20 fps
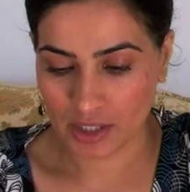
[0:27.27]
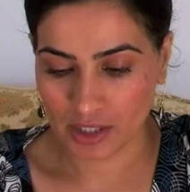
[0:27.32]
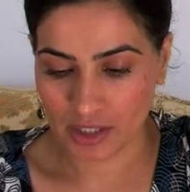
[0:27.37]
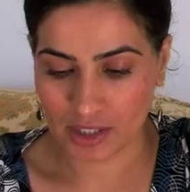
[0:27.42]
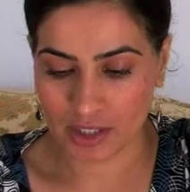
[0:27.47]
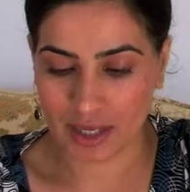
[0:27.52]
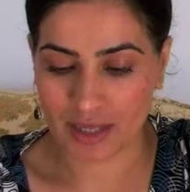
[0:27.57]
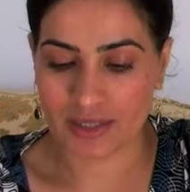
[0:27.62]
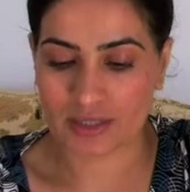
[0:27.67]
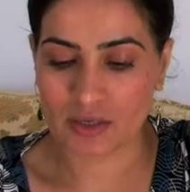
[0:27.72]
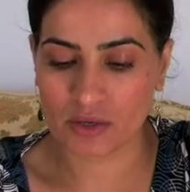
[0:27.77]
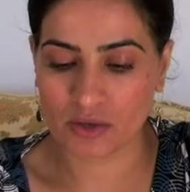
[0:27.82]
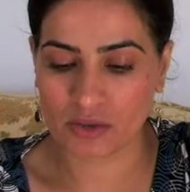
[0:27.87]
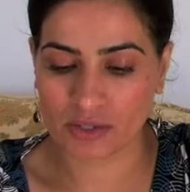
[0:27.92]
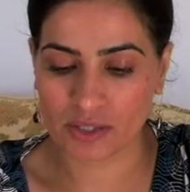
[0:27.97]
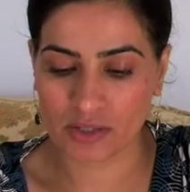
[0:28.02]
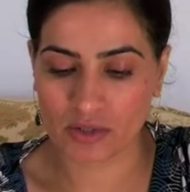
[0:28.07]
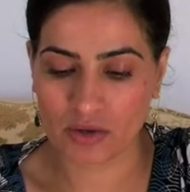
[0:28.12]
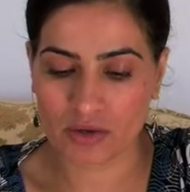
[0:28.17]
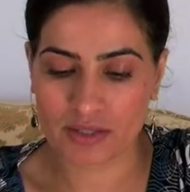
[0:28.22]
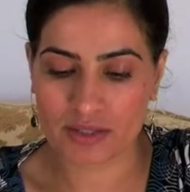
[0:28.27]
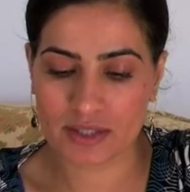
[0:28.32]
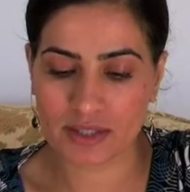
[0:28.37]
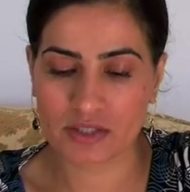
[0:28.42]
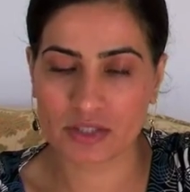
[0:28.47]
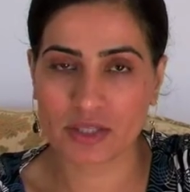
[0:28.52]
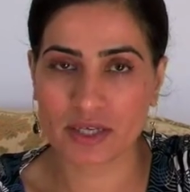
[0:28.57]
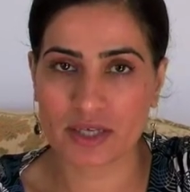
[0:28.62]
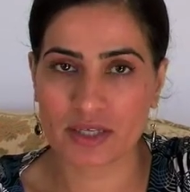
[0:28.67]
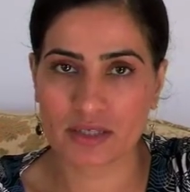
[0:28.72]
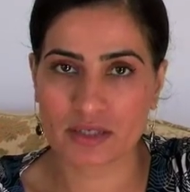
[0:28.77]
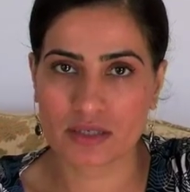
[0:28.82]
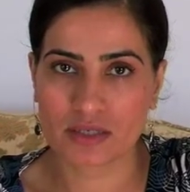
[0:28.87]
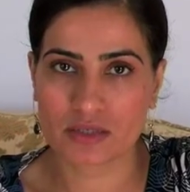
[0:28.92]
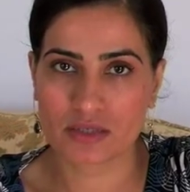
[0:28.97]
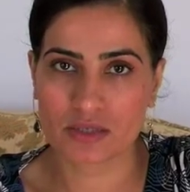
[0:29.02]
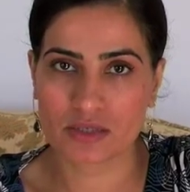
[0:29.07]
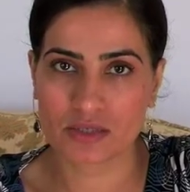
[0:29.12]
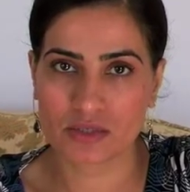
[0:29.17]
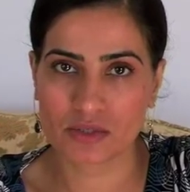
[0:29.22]
In all such
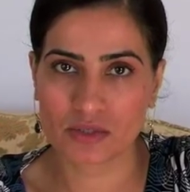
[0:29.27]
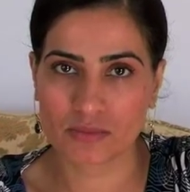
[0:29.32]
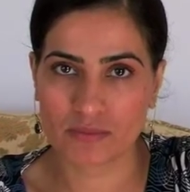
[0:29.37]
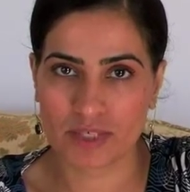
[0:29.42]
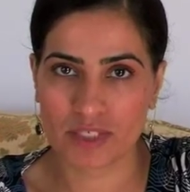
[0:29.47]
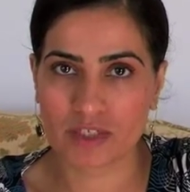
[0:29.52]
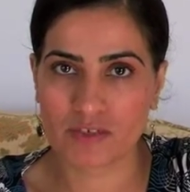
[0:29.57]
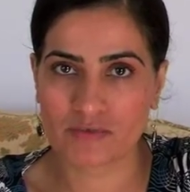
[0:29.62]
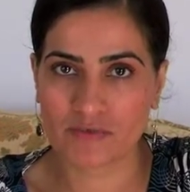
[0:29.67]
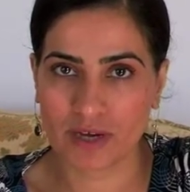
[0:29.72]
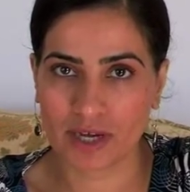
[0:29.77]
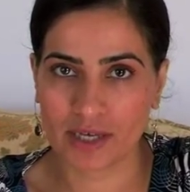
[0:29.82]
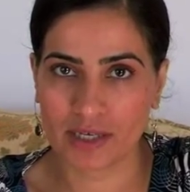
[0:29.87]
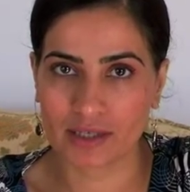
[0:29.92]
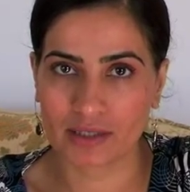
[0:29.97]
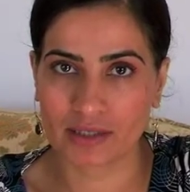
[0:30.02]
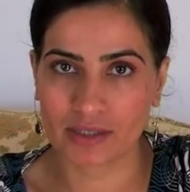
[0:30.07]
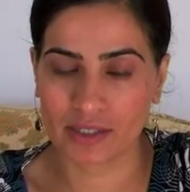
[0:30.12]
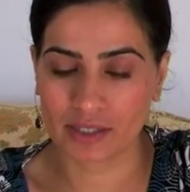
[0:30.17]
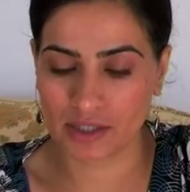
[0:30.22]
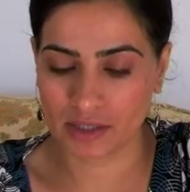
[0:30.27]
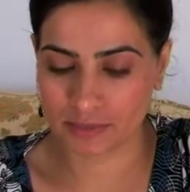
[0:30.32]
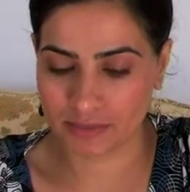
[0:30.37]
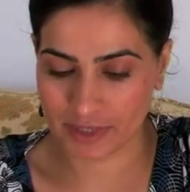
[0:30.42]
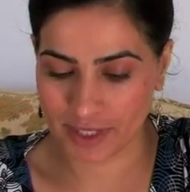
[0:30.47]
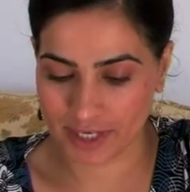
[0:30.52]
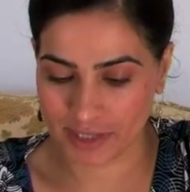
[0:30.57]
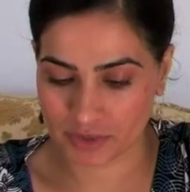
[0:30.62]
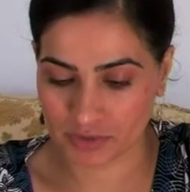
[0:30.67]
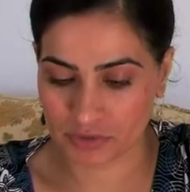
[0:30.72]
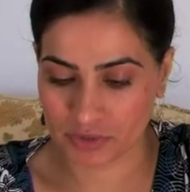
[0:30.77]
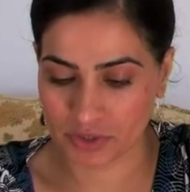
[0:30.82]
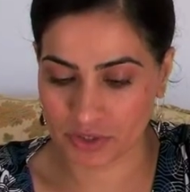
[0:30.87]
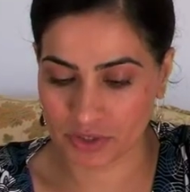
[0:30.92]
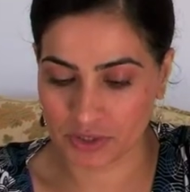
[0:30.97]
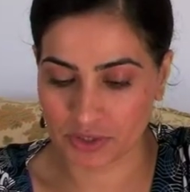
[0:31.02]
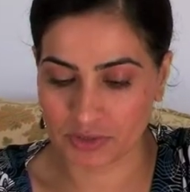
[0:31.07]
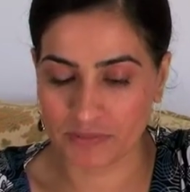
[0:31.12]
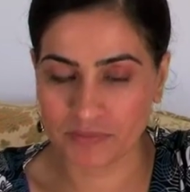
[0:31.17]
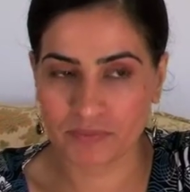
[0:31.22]
cases, you must file income tax
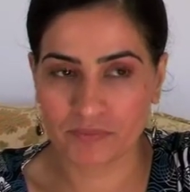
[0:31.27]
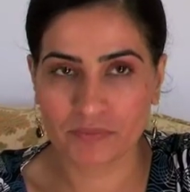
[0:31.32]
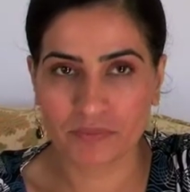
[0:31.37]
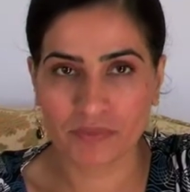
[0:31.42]
return.